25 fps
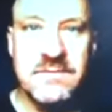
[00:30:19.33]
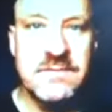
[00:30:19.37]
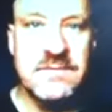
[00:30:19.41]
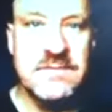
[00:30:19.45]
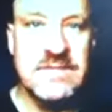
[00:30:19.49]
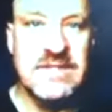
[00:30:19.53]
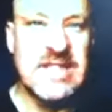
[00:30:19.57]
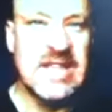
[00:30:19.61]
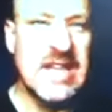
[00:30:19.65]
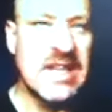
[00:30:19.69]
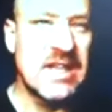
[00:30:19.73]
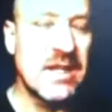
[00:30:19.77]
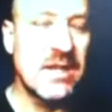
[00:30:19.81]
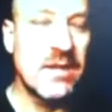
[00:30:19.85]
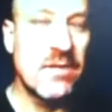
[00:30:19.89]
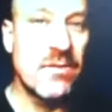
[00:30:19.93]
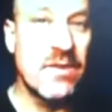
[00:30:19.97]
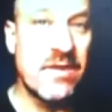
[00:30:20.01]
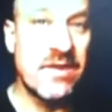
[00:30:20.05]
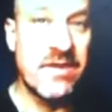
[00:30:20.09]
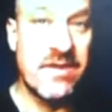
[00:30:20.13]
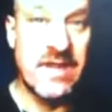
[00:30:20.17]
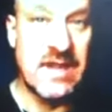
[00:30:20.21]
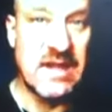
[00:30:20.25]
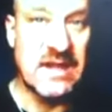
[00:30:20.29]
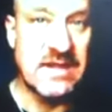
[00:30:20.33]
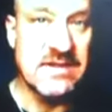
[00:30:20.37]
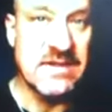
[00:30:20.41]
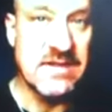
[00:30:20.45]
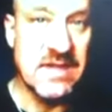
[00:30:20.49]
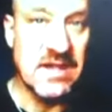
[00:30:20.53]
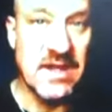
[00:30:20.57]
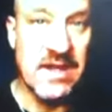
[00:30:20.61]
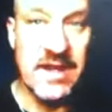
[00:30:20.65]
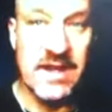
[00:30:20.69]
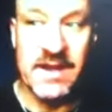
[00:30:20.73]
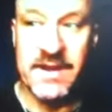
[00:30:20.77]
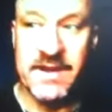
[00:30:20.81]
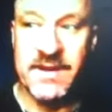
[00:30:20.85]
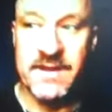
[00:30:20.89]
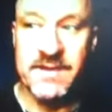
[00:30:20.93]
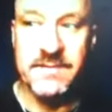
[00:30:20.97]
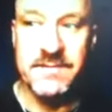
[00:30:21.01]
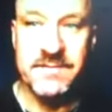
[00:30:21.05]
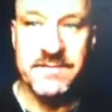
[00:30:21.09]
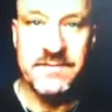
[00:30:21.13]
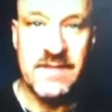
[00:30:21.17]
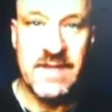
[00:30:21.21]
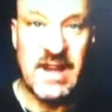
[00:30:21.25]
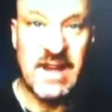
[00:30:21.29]
dealing with things like
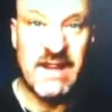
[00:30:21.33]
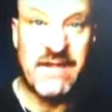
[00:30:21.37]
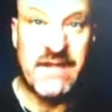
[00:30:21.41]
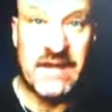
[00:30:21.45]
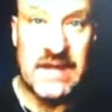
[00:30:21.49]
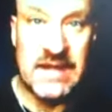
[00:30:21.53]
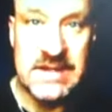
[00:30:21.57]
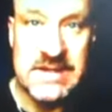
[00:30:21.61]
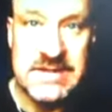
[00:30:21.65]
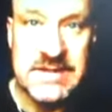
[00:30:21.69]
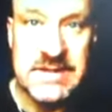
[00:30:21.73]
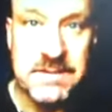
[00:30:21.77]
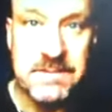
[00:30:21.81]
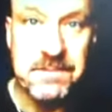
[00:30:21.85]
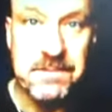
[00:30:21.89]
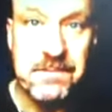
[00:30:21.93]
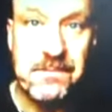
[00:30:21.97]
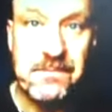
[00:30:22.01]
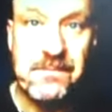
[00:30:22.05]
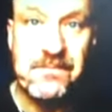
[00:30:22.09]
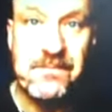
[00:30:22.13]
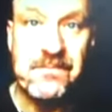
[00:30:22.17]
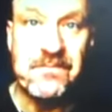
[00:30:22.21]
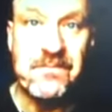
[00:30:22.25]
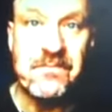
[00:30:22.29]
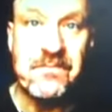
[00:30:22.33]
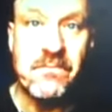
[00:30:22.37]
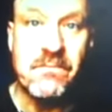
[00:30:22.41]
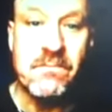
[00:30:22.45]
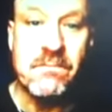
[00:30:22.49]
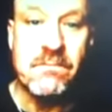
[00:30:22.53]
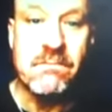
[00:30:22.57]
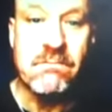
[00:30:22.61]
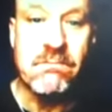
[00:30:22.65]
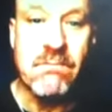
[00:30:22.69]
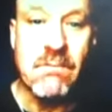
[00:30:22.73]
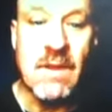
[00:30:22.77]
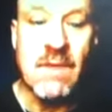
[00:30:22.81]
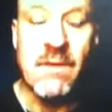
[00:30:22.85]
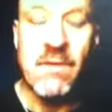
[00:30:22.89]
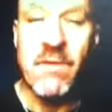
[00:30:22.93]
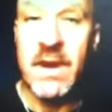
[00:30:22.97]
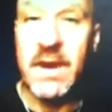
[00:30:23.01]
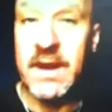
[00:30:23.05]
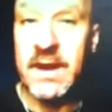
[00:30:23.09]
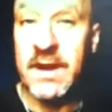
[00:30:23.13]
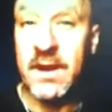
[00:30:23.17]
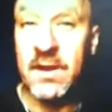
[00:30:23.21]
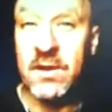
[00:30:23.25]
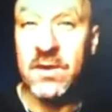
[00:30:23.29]
ethylism,
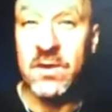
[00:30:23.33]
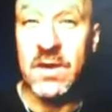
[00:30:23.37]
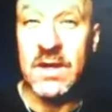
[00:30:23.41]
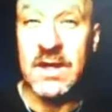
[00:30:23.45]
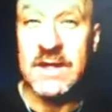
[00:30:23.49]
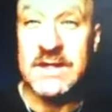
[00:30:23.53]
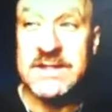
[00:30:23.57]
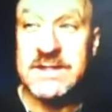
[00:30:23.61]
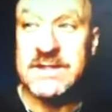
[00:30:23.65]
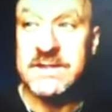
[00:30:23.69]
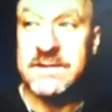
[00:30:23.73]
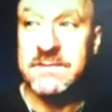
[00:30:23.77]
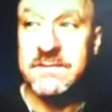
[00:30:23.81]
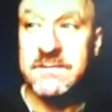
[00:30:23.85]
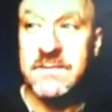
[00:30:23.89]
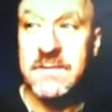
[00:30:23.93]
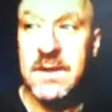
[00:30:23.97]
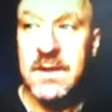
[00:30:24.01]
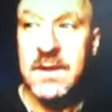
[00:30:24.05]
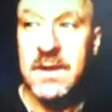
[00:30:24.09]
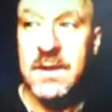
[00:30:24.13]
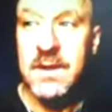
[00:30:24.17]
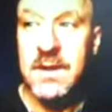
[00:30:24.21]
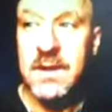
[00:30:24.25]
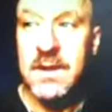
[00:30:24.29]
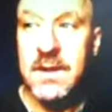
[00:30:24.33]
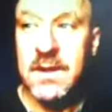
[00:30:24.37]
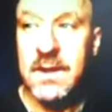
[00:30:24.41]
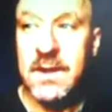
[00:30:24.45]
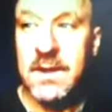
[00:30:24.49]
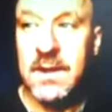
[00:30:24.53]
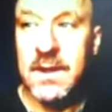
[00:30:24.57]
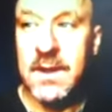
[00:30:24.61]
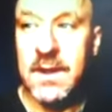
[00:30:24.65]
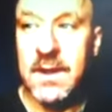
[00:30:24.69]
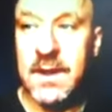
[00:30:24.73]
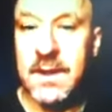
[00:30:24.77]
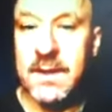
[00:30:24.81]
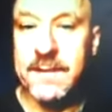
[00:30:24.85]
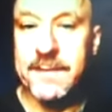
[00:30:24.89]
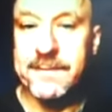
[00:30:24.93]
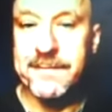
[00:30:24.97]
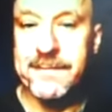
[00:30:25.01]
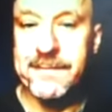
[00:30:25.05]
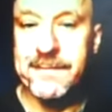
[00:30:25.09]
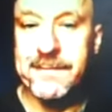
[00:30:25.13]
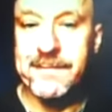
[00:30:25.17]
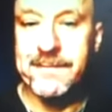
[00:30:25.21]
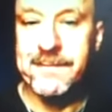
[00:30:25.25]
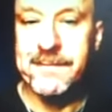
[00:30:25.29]
running across
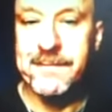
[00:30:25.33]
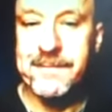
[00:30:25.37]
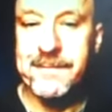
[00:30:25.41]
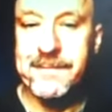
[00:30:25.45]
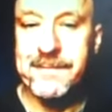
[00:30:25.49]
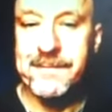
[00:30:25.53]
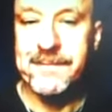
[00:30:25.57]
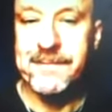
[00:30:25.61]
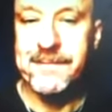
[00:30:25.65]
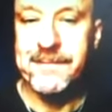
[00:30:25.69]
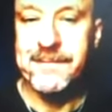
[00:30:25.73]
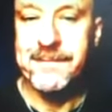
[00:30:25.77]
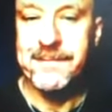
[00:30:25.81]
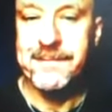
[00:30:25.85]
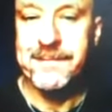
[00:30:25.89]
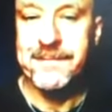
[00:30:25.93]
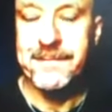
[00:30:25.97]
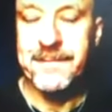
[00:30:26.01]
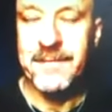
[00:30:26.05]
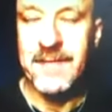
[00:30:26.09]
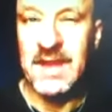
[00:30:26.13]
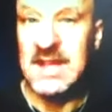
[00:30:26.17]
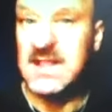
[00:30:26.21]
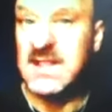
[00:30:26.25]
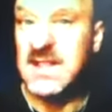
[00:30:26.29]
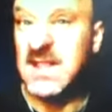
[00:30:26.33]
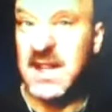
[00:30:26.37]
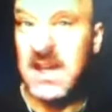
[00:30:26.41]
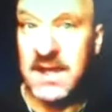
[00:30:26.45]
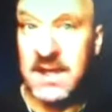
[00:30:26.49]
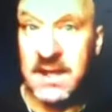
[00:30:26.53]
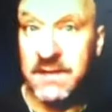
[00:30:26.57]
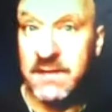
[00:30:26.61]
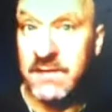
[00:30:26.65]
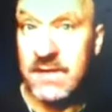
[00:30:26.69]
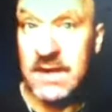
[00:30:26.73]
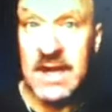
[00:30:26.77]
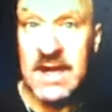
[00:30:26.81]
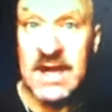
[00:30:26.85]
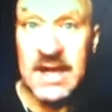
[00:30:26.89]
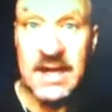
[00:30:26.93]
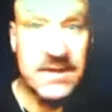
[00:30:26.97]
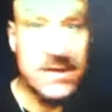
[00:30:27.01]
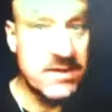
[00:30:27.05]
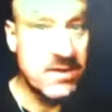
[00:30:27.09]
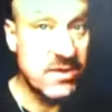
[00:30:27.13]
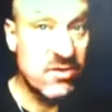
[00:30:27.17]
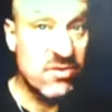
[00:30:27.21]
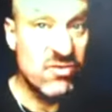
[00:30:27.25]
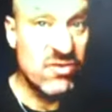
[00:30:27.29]
um, things like even, I
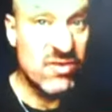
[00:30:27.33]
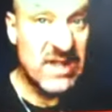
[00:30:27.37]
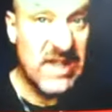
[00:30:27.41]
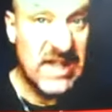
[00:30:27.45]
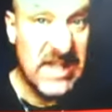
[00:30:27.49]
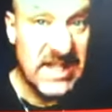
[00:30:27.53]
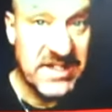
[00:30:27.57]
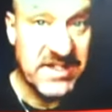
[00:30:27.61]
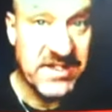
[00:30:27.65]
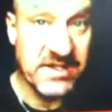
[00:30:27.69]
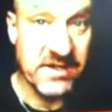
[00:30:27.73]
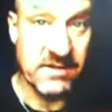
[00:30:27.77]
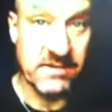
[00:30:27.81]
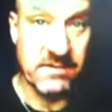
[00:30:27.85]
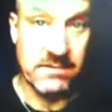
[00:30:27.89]
guess, religion.